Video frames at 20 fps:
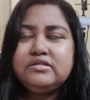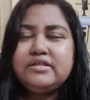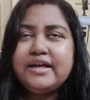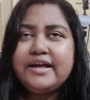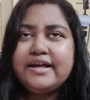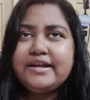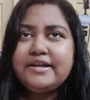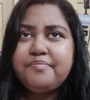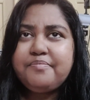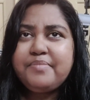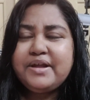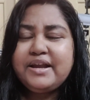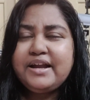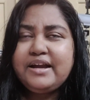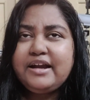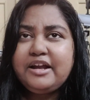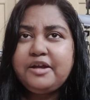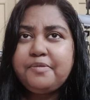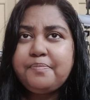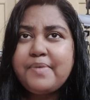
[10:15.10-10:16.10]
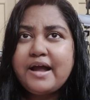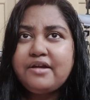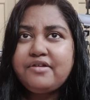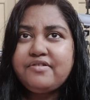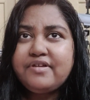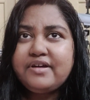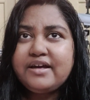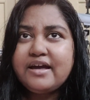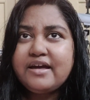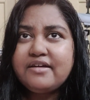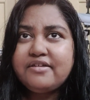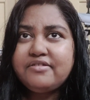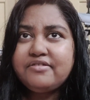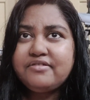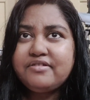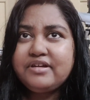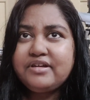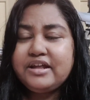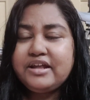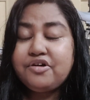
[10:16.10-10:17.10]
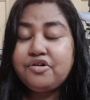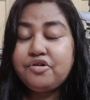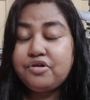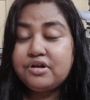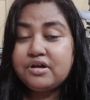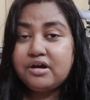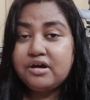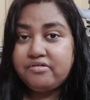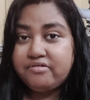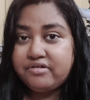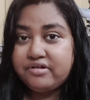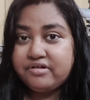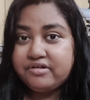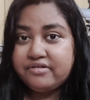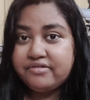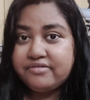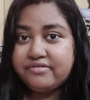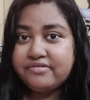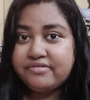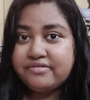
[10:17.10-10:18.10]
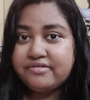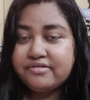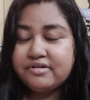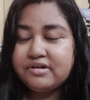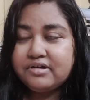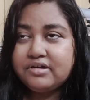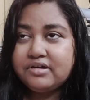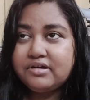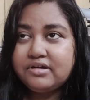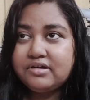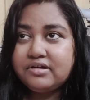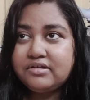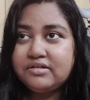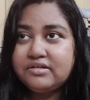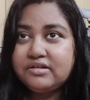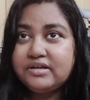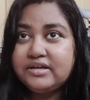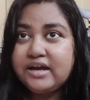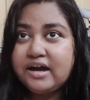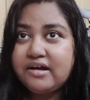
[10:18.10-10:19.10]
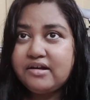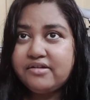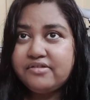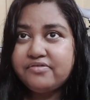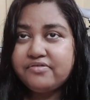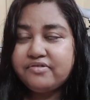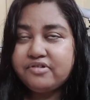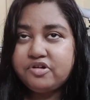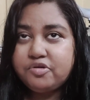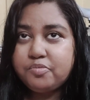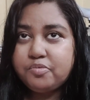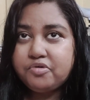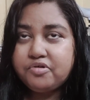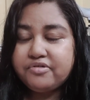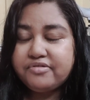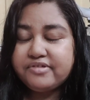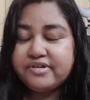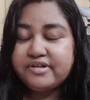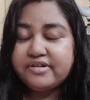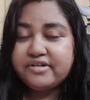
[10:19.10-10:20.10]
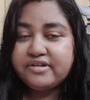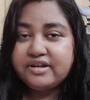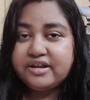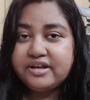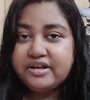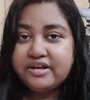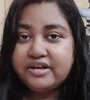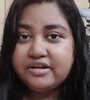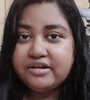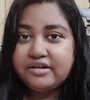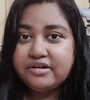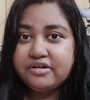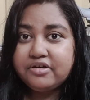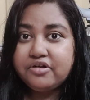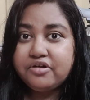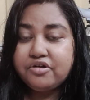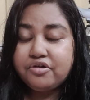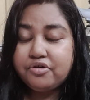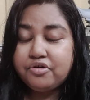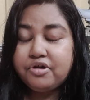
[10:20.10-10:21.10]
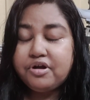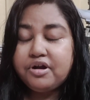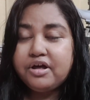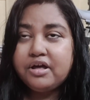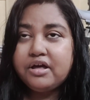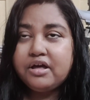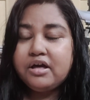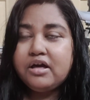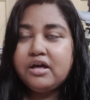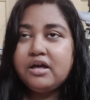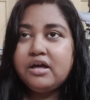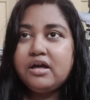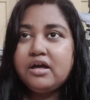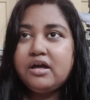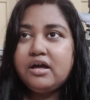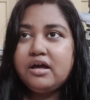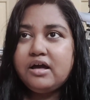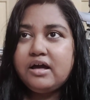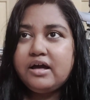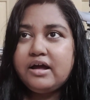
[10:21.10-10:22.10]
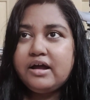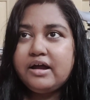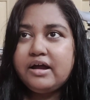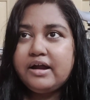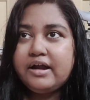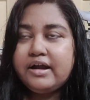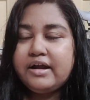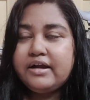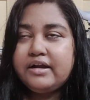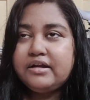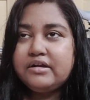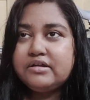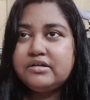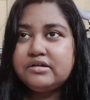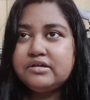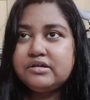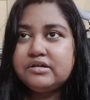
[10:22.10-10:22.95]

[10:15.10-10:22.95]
then Benedict Patrick has really good covers. The Yarns World books are really good, and